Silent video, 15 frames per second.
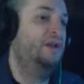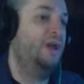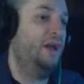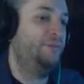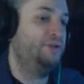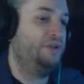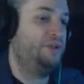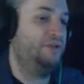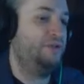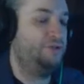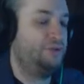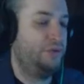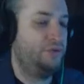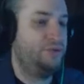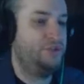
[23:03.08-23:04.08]
I'm sure you'll
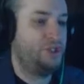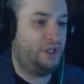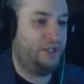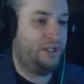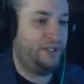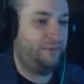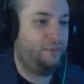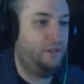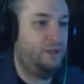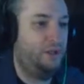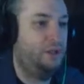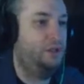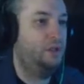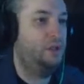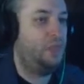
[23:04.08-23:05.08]
enjoy the journey.
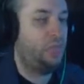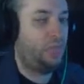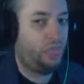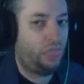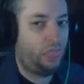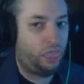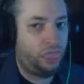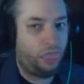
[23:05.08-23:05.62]
Ugh.